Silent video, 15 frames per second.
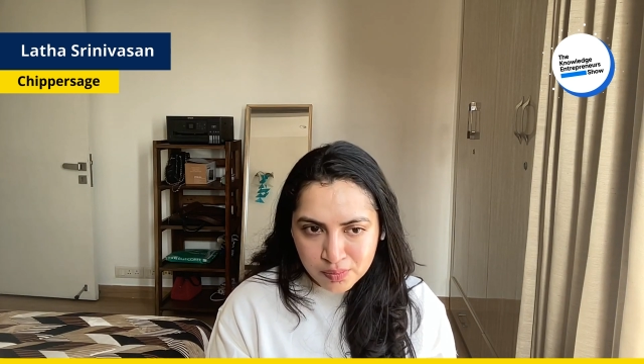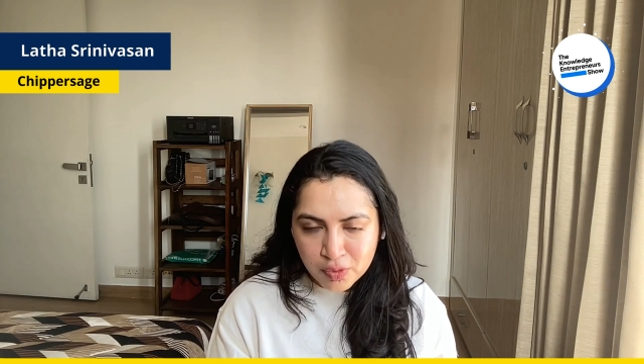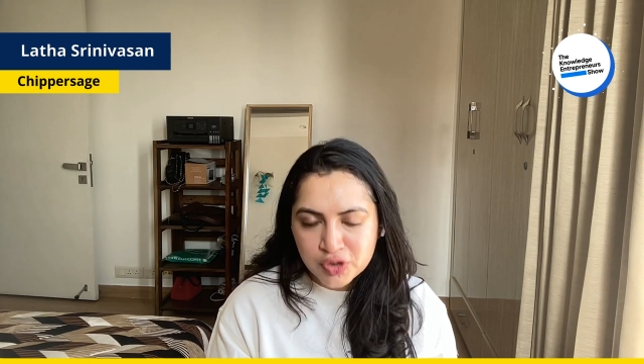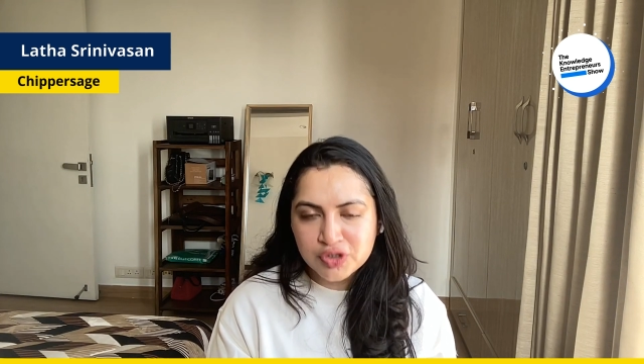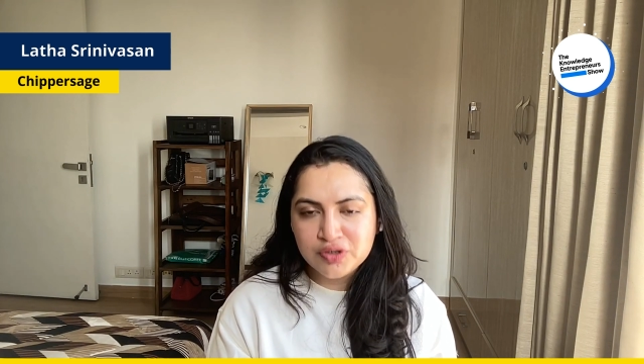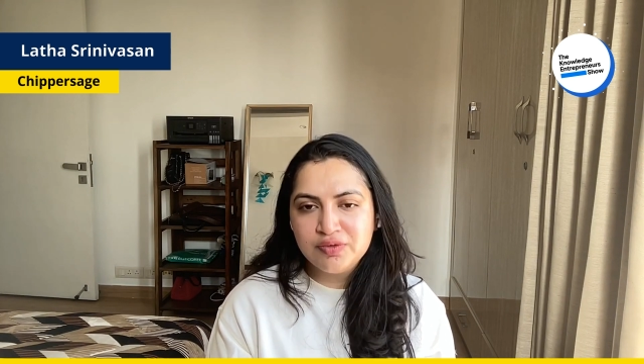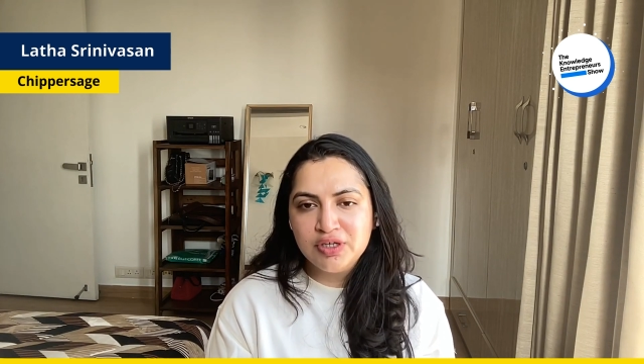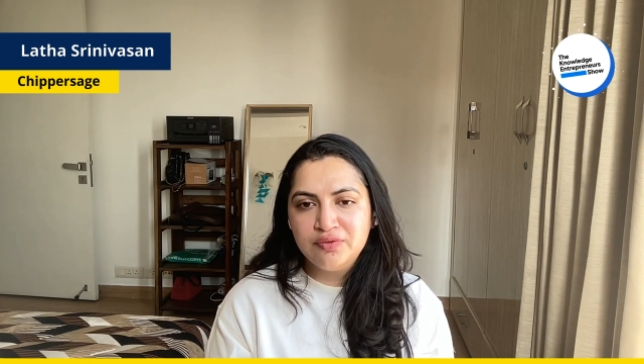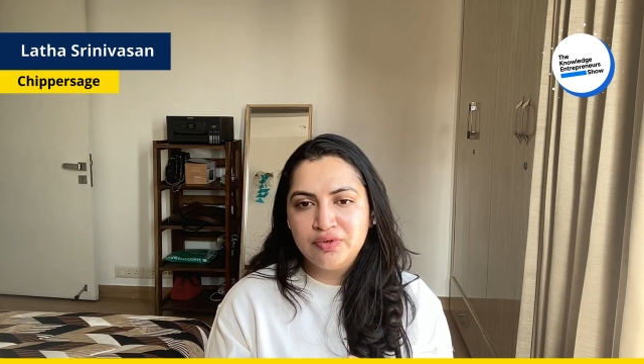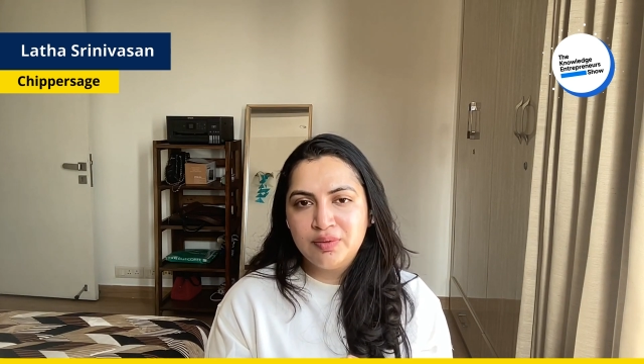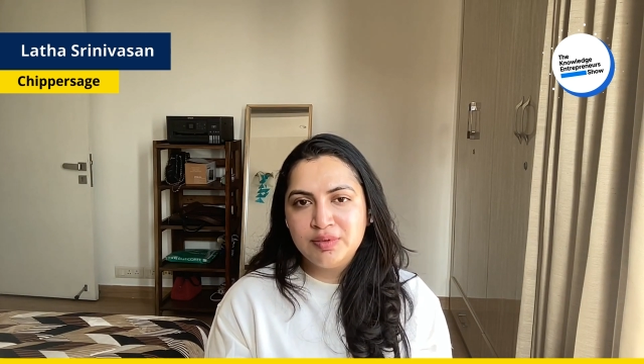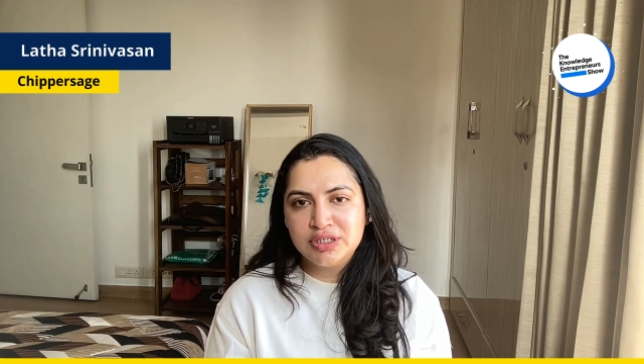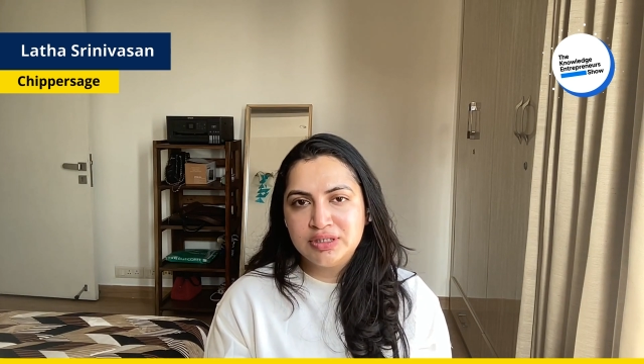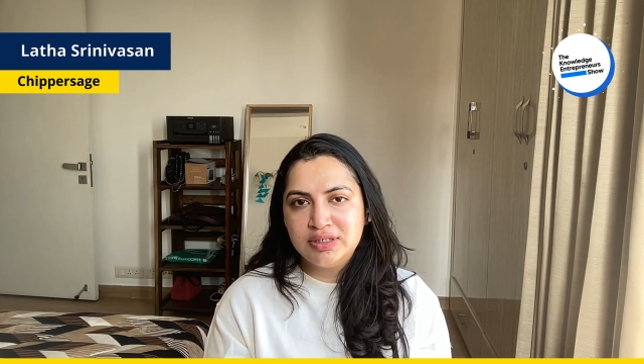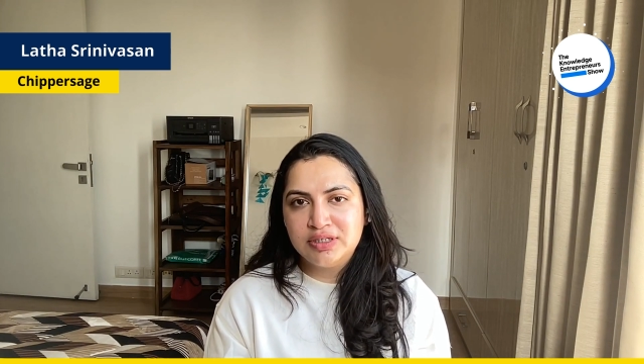most of the
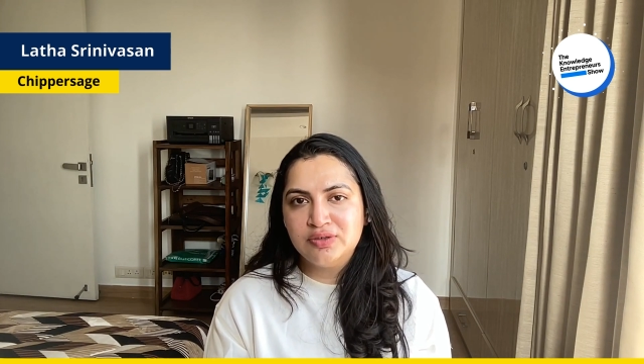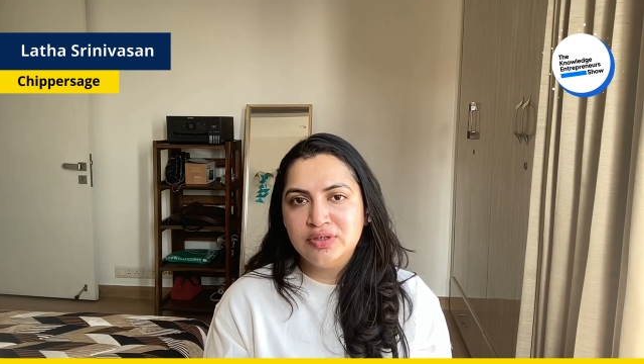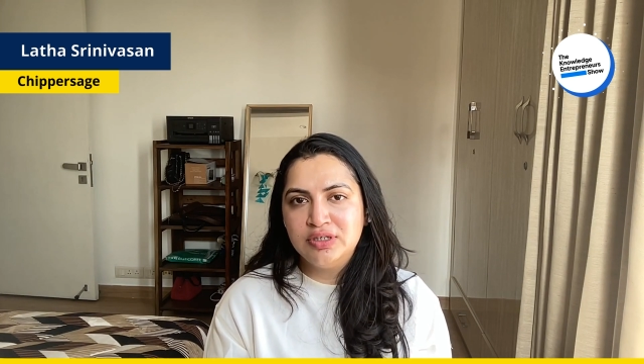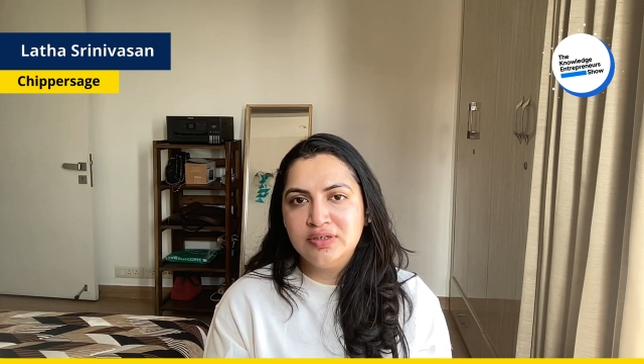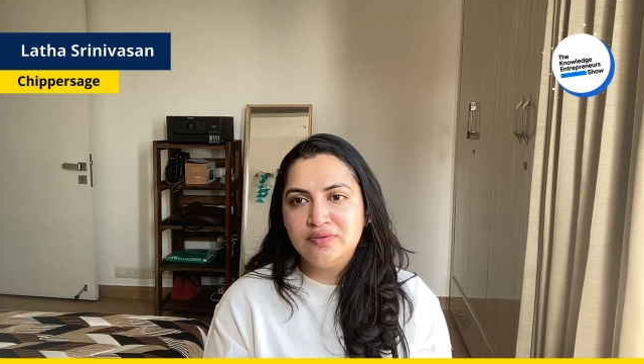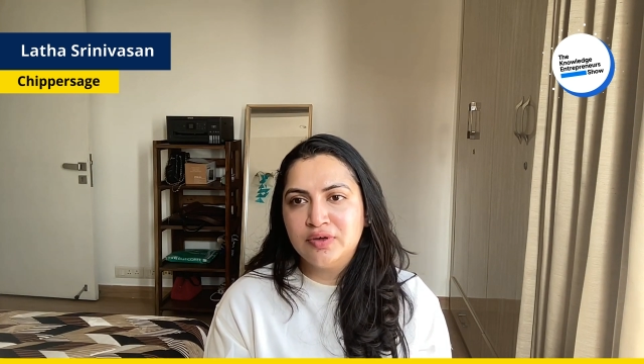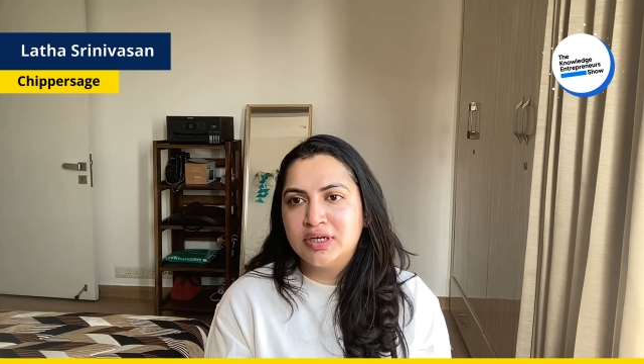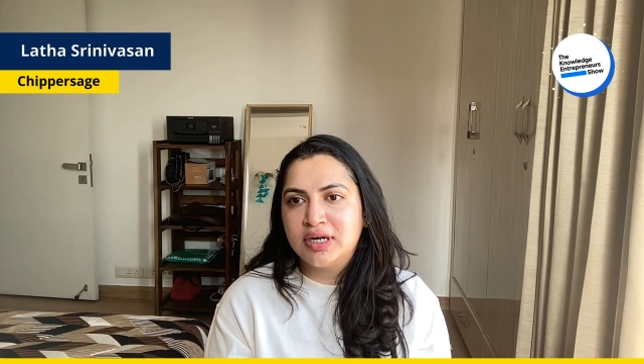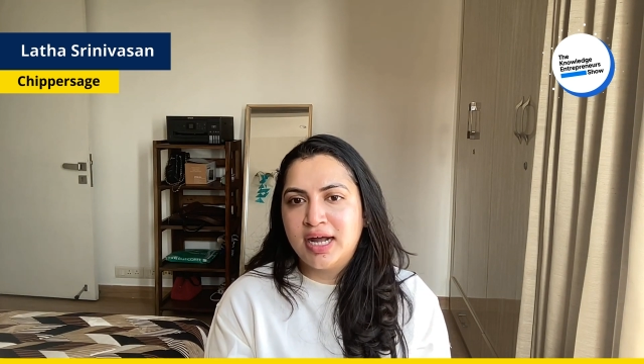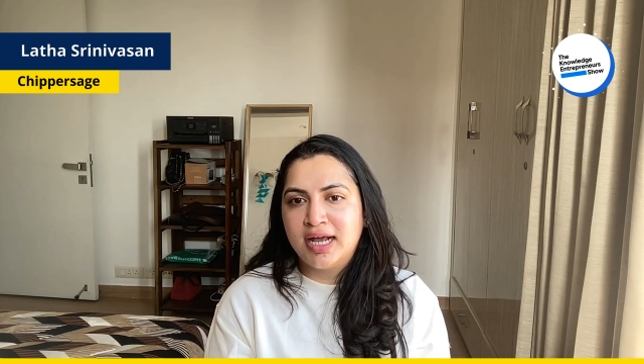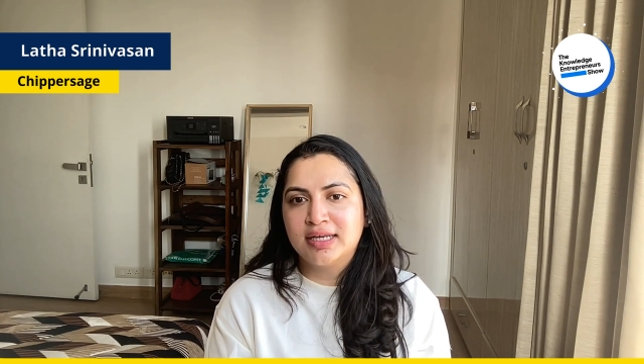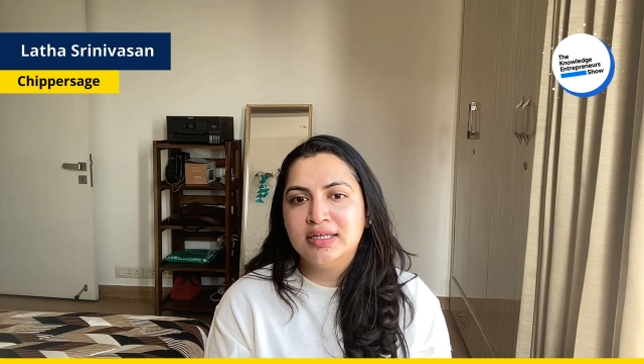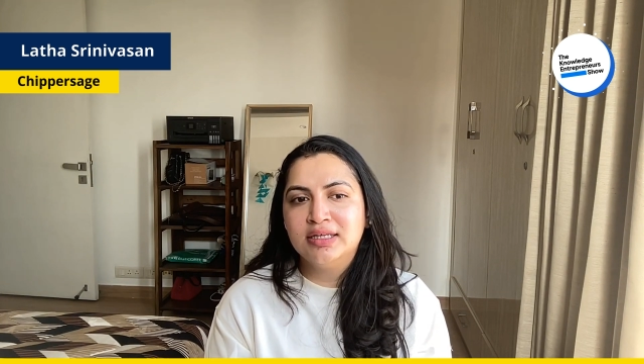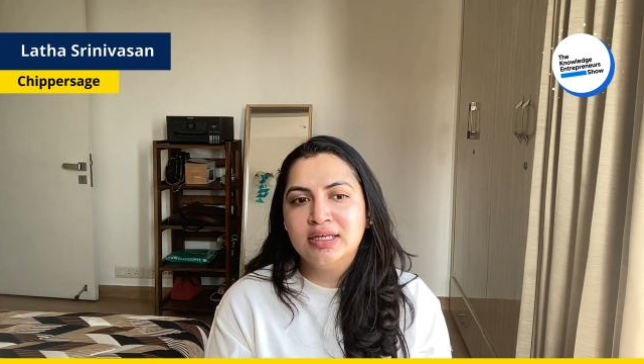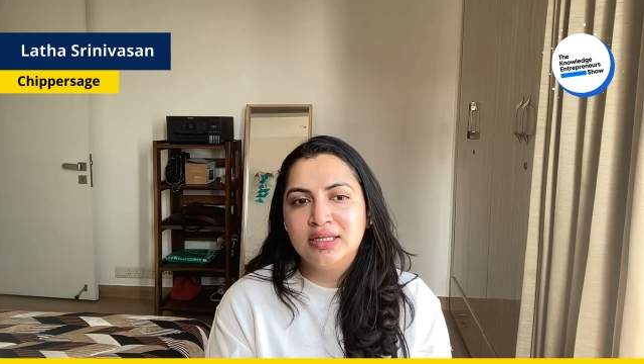information that you need for
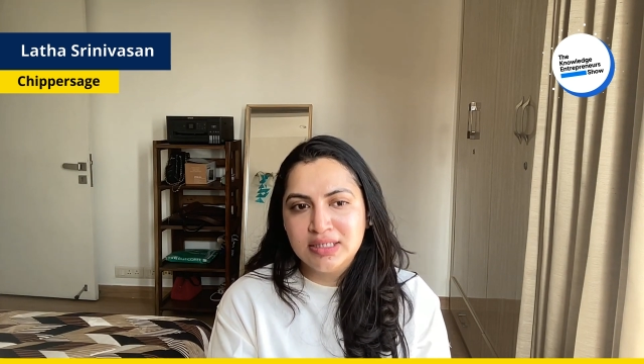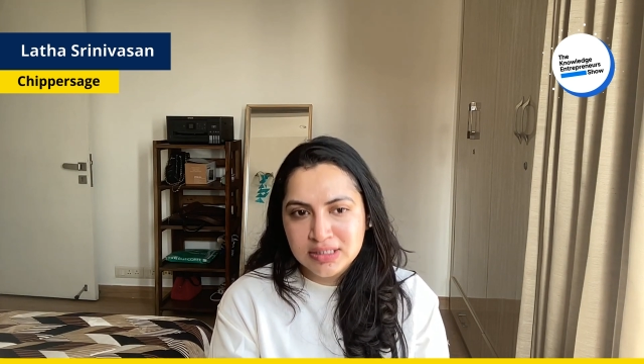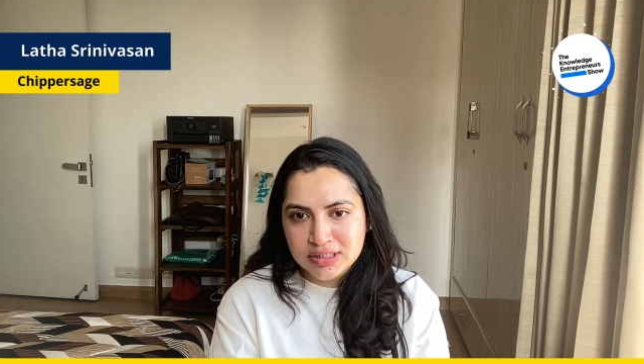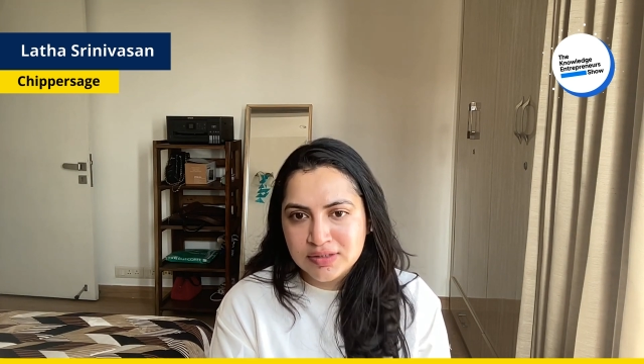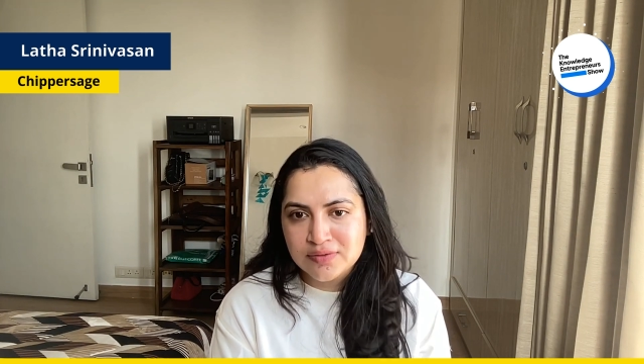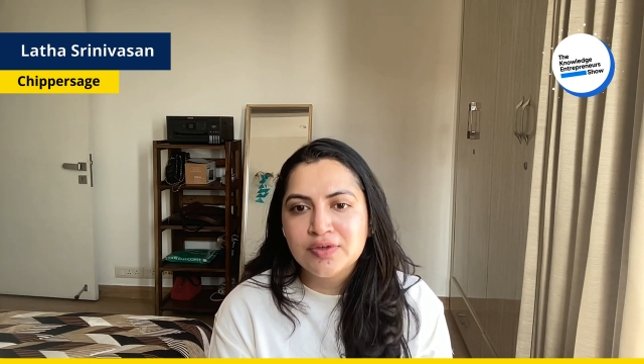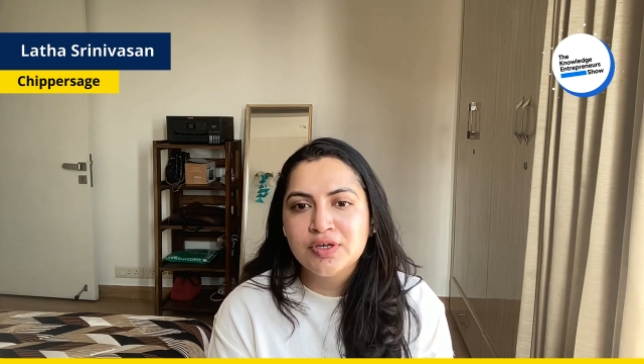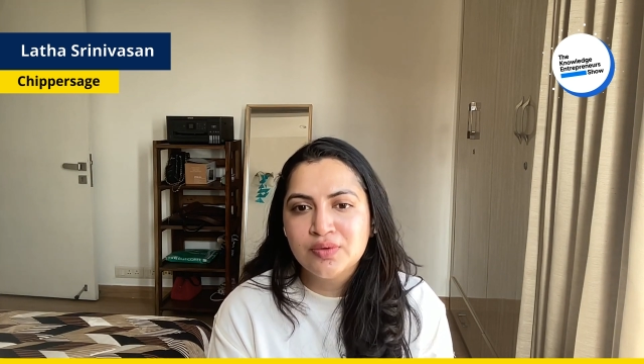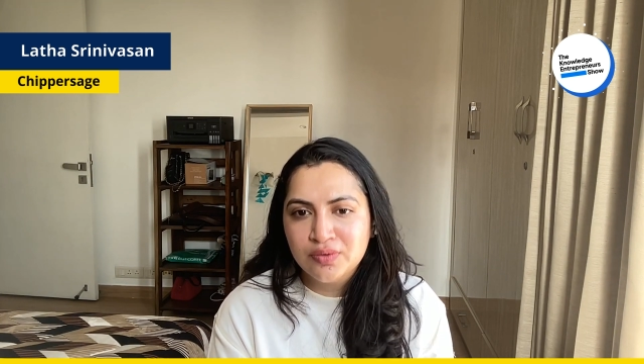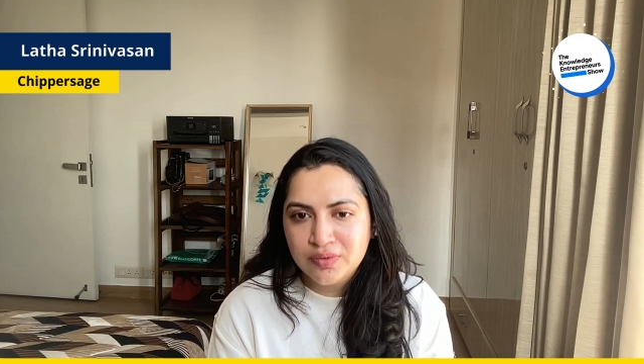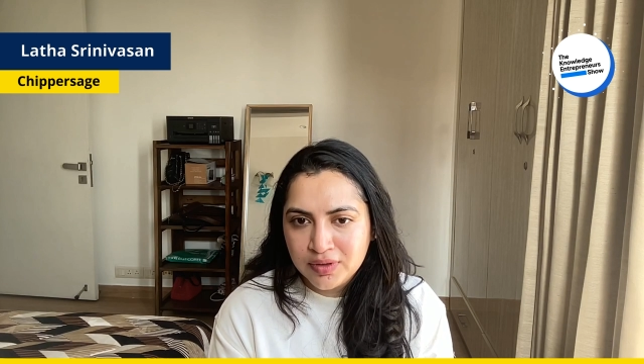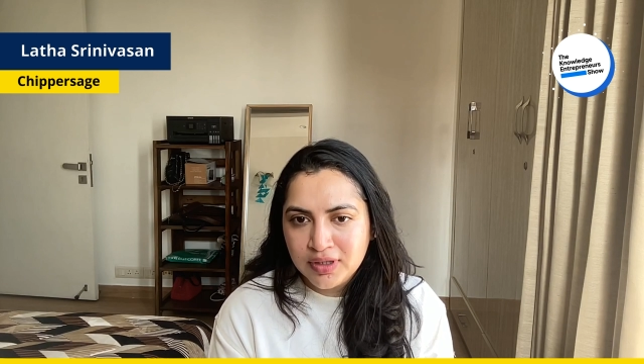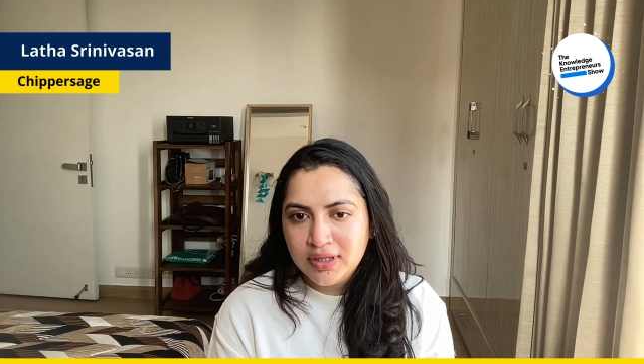cracking an interview